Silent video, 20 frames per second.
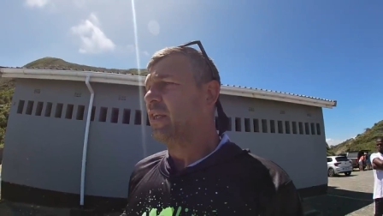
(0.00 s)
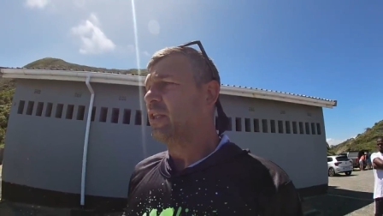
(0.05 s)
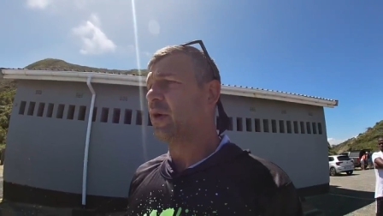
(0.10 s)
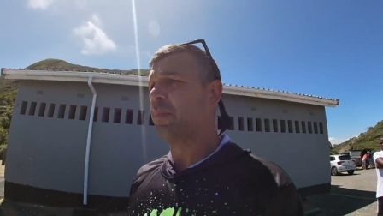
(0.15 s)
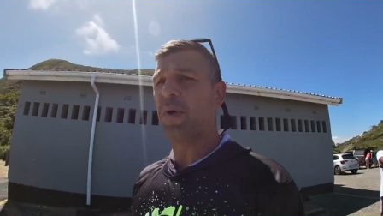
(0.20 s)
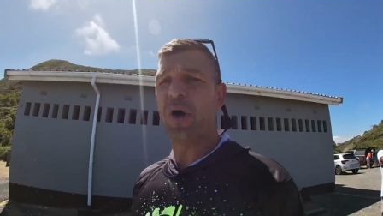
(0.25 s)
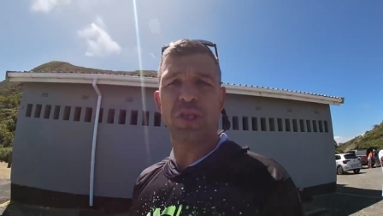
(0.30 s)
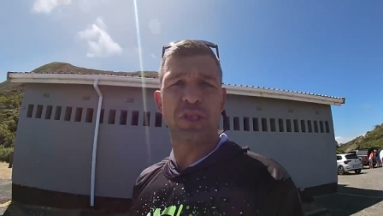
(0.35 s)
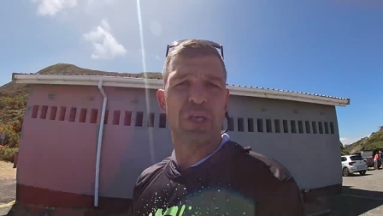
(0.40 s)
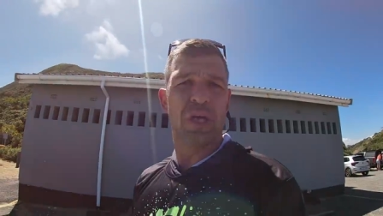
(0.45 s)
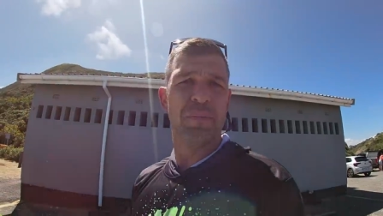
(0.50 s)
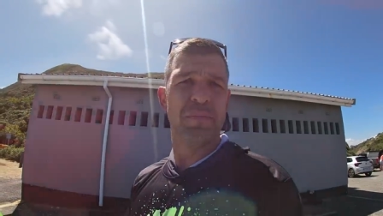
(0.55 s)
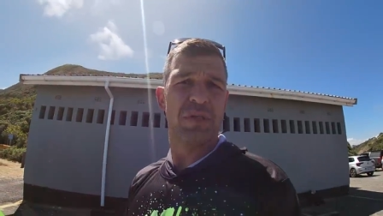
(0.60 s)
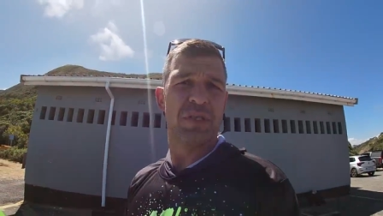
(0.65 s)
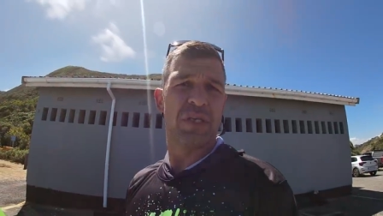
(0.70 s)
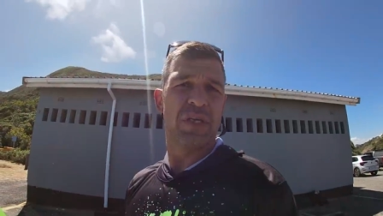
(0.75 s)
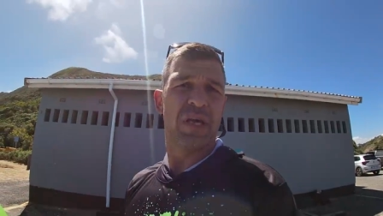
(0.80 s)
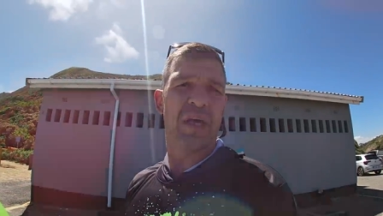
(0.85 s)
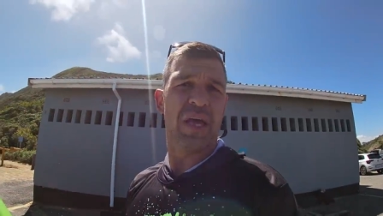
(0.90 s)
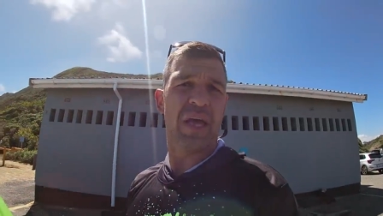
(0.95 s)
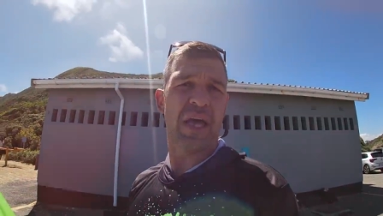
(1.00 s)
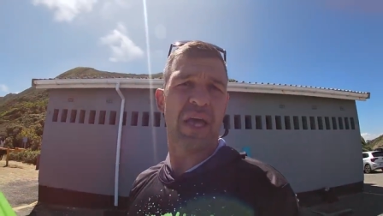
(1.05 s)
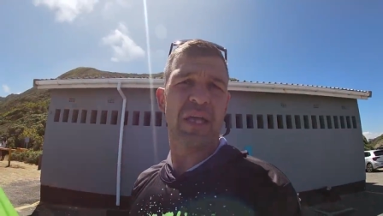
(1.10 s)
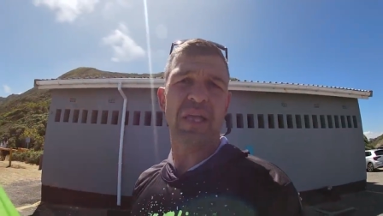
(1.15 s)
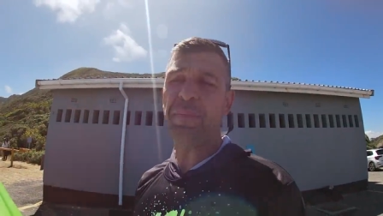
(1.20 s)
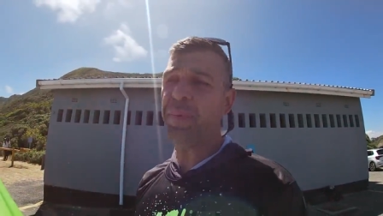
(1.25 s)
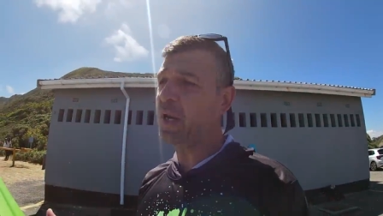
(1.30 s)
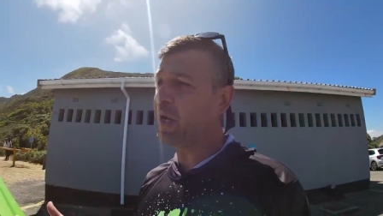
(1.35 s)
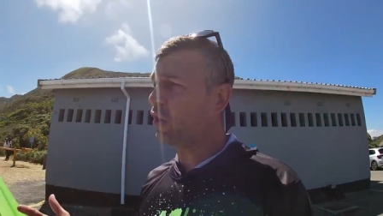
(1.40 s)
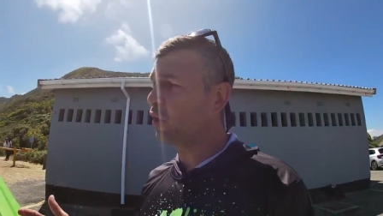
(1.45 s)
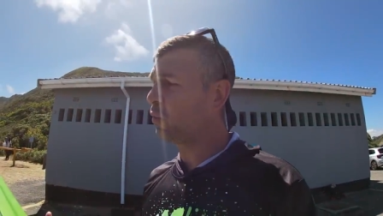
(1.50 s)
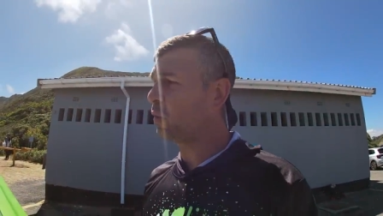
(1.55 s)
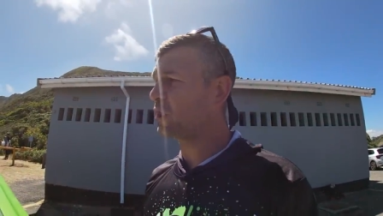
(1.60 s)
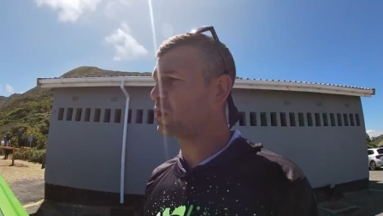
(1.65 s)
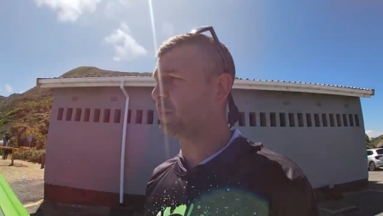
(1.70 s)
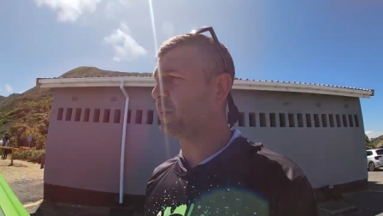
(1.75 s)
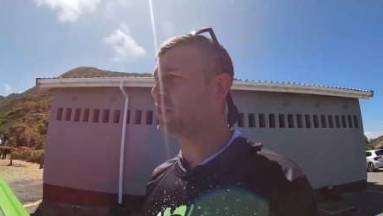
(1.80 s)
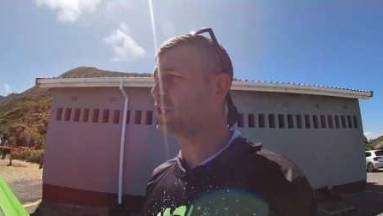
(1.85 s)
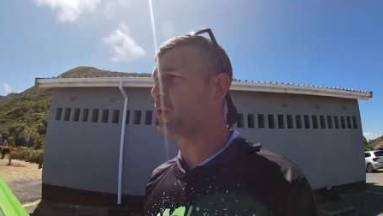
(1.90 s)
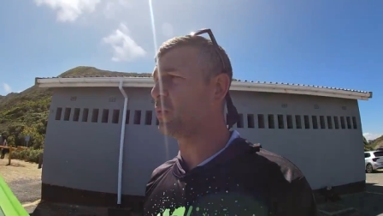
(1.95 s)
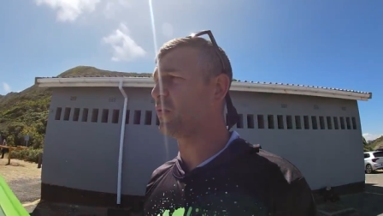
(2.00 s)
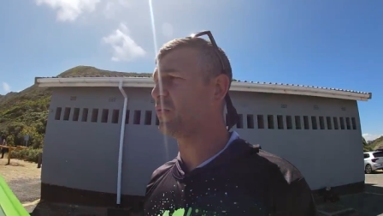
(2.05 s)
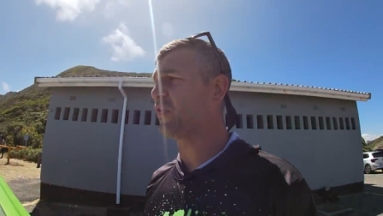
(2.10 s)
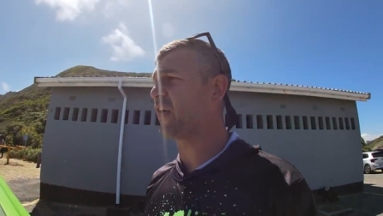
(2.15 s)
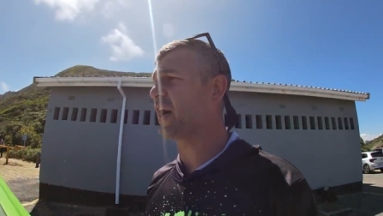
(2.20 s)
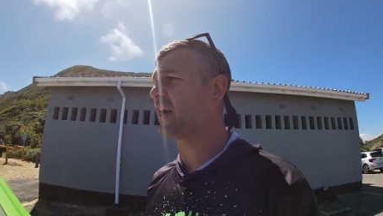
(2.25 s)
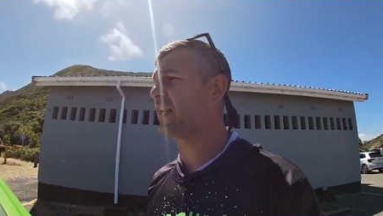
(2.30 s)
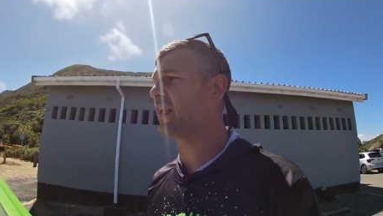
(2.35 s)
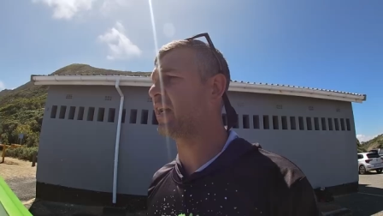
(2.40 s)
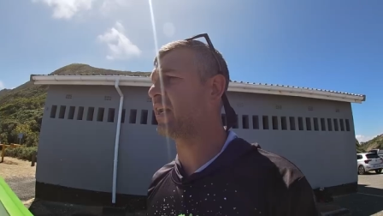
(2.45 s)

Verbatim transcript: the bottoms, uh, depending on what species we find.